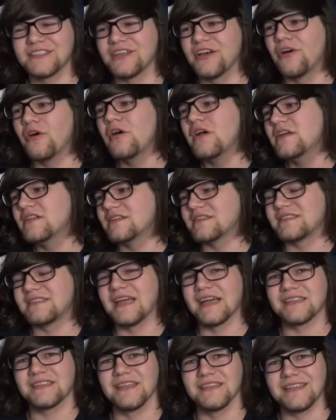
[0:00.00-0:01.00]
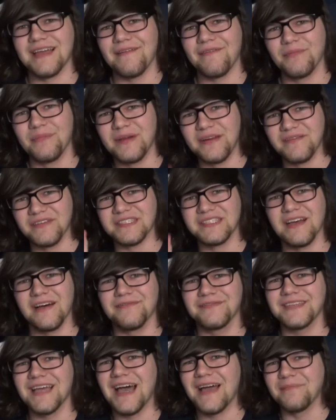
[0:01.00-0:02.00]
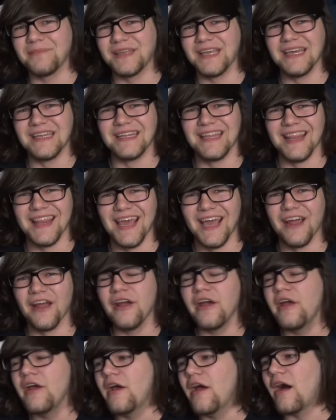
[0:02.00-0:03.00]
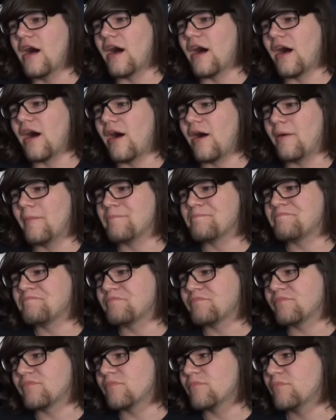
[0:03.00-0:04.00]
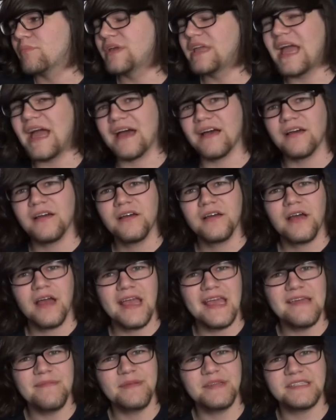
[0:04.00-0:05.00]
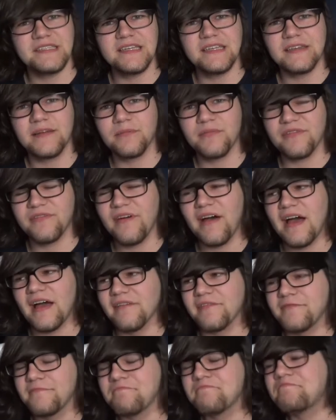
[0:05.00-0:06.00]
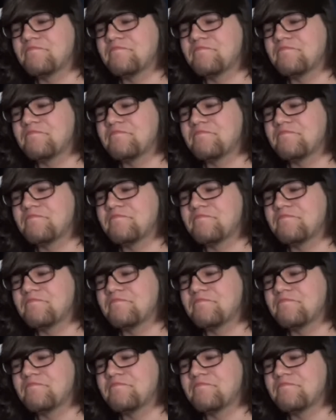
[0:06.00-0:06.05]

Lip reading: so this deck does have a bit of a tough time getting there. But yeah, ABC number 5.